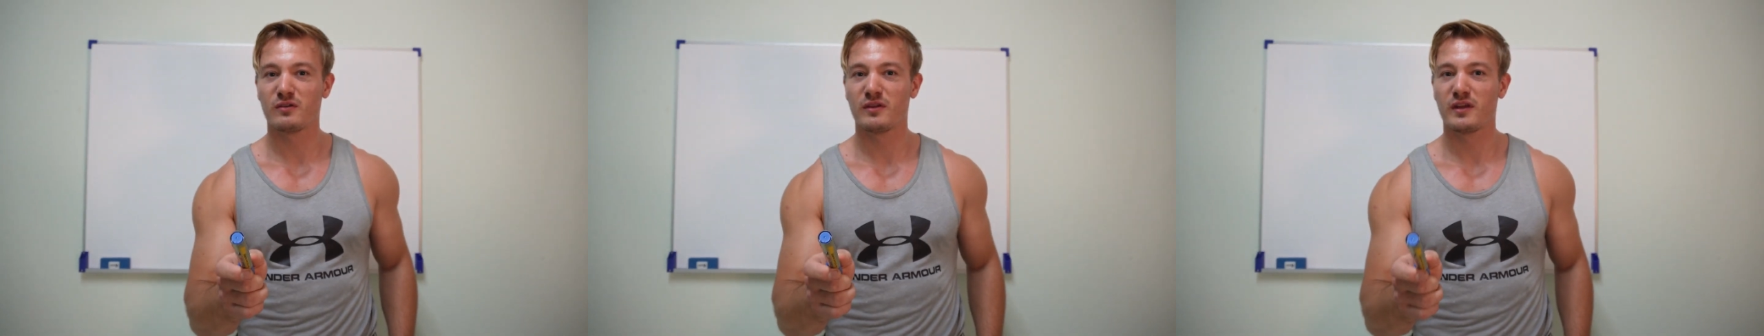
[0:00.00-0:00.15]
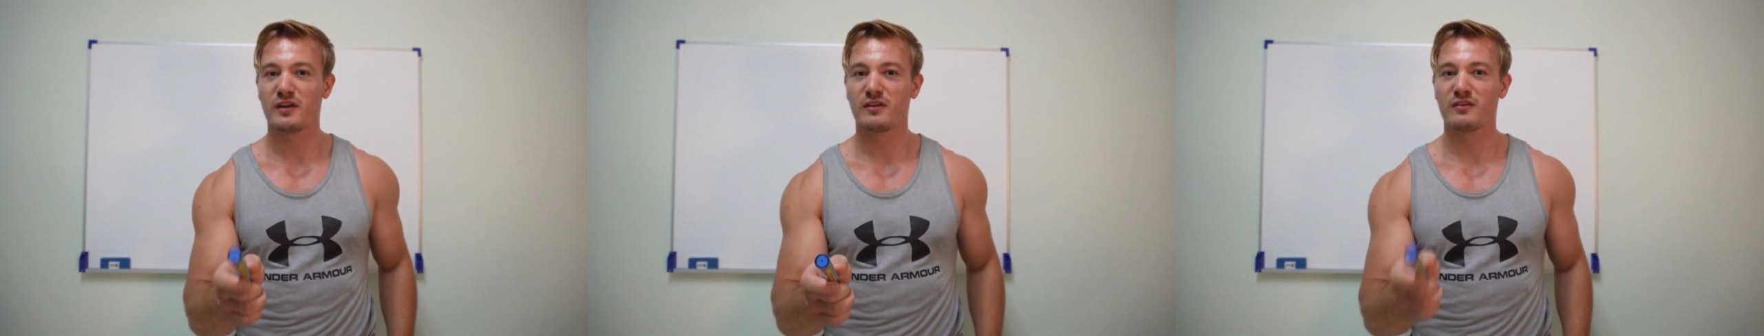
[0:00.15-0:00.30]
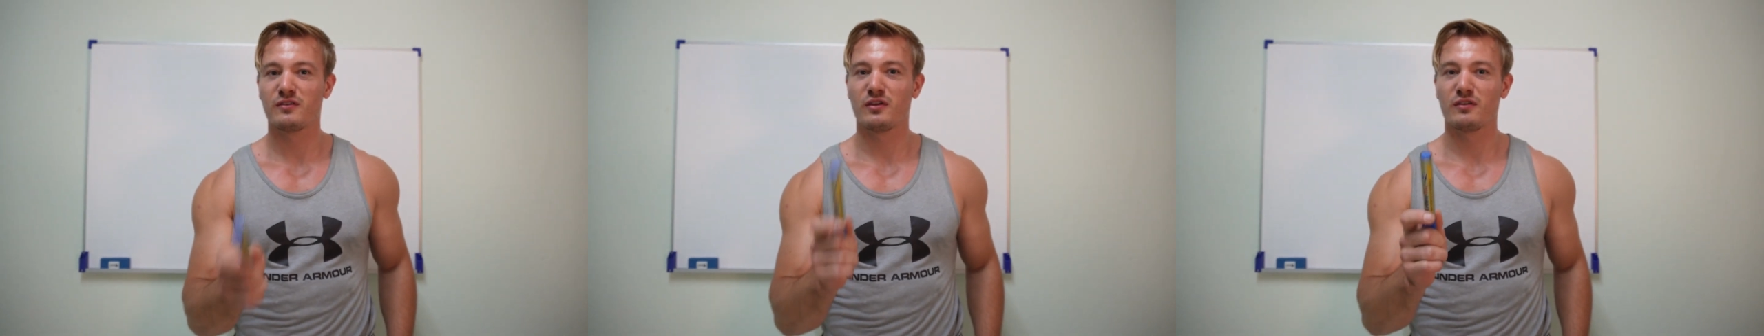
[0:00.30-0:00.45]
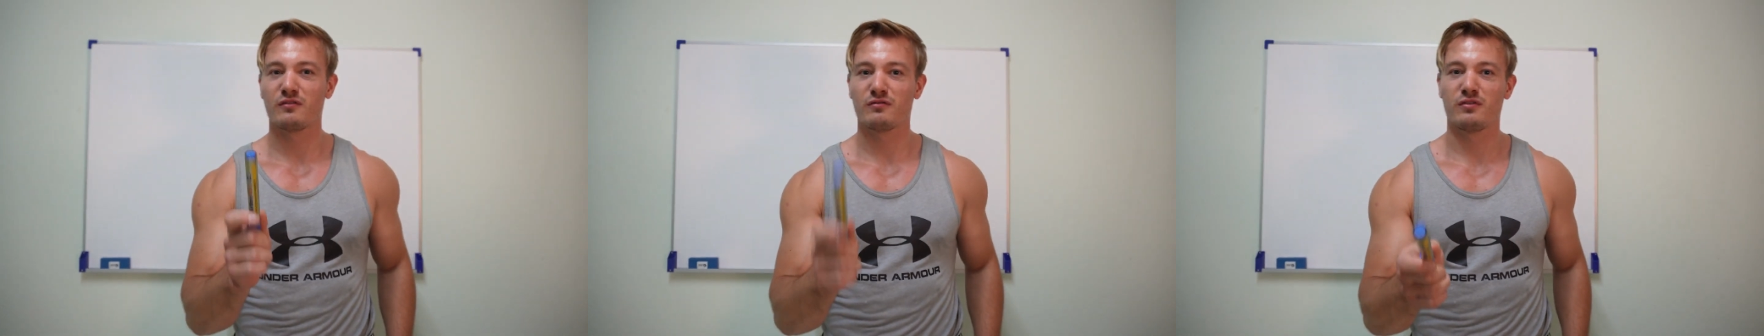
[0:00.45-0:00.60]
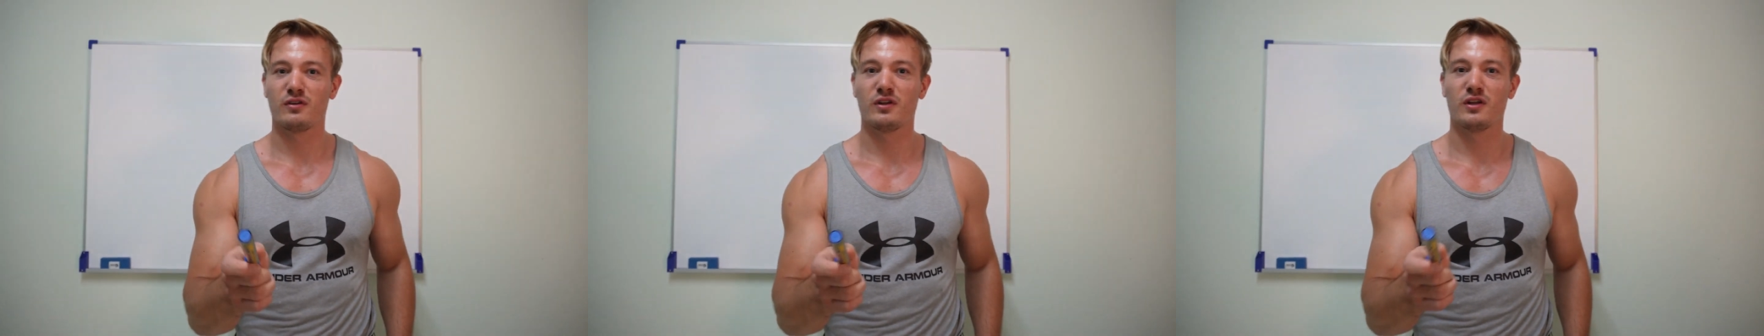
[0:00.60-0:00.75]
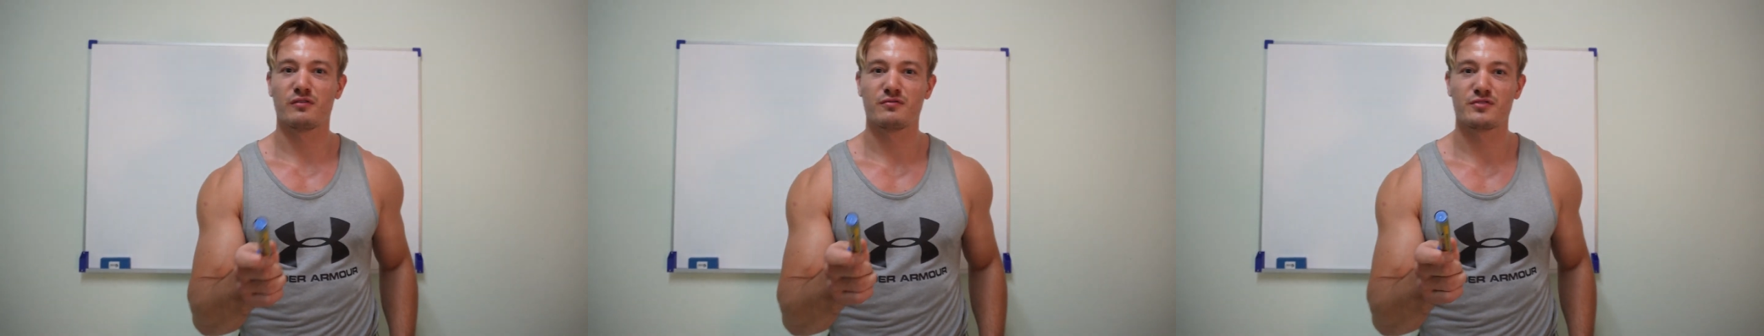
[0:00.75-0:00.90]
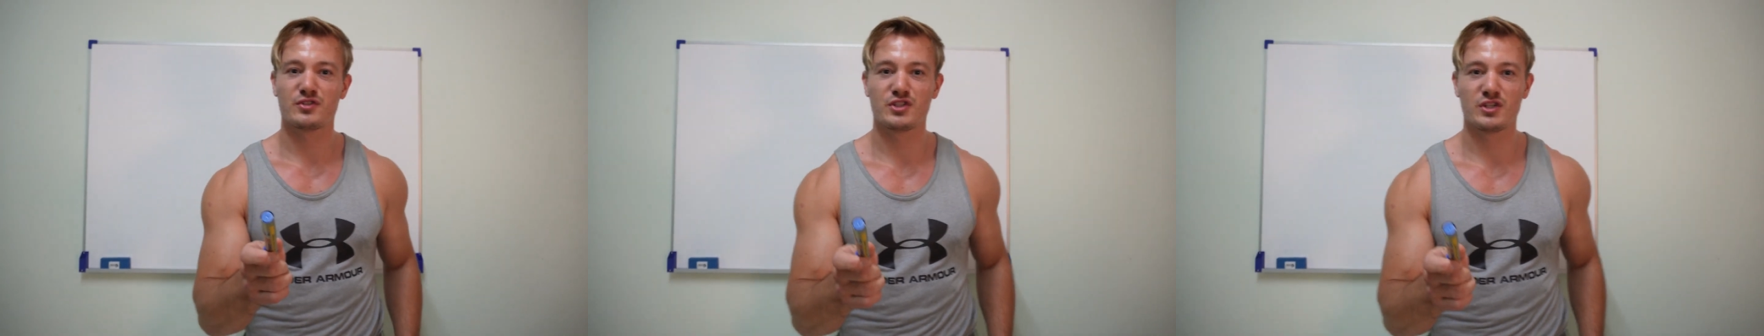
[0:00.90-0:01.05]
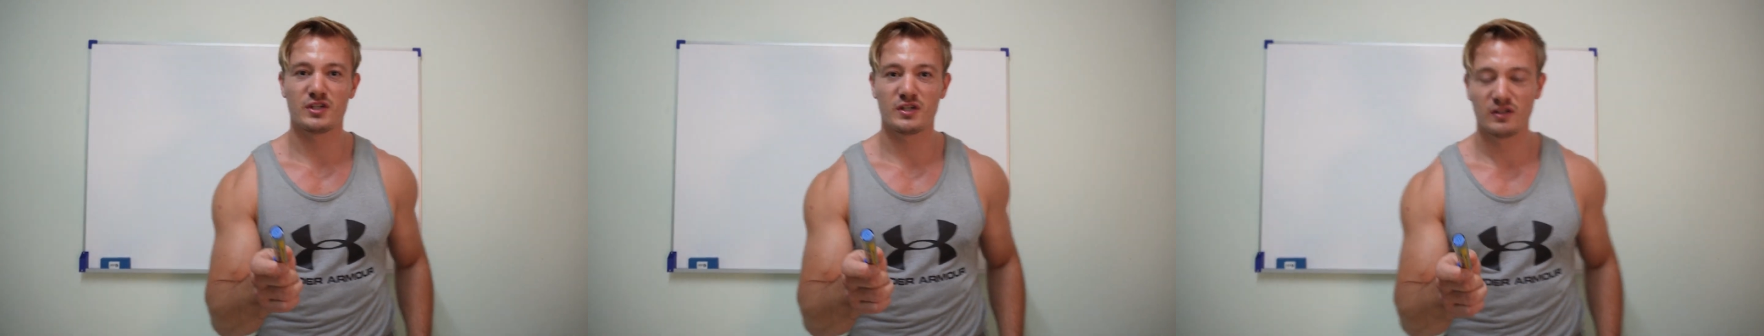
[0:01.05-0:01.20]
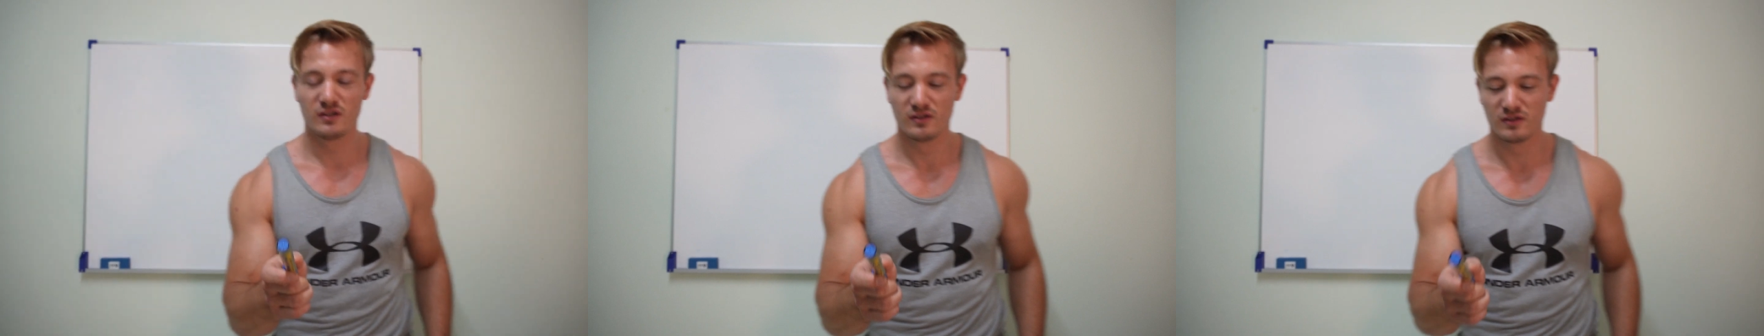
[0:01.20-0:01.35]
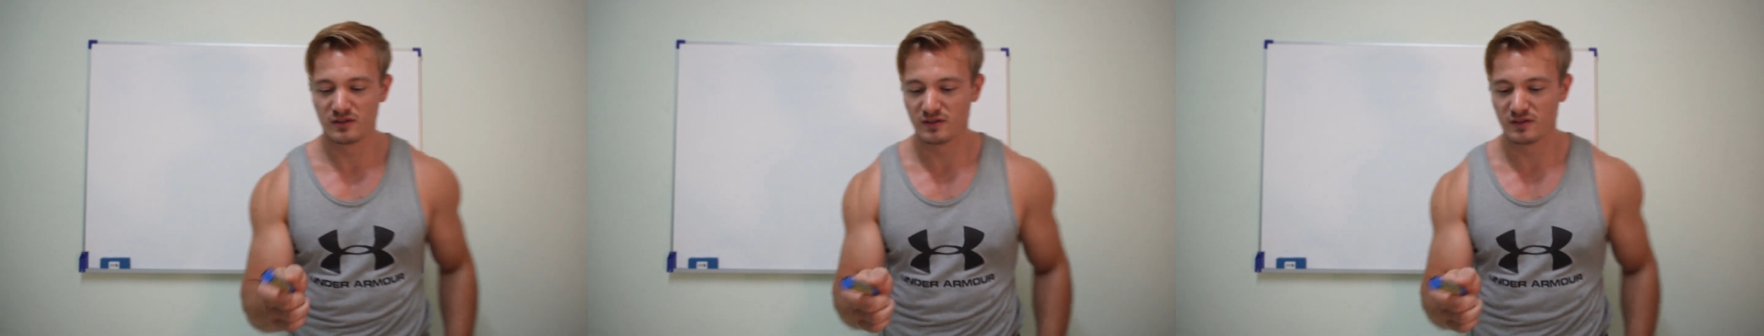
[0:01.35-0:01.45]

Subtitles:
that is not full of shit.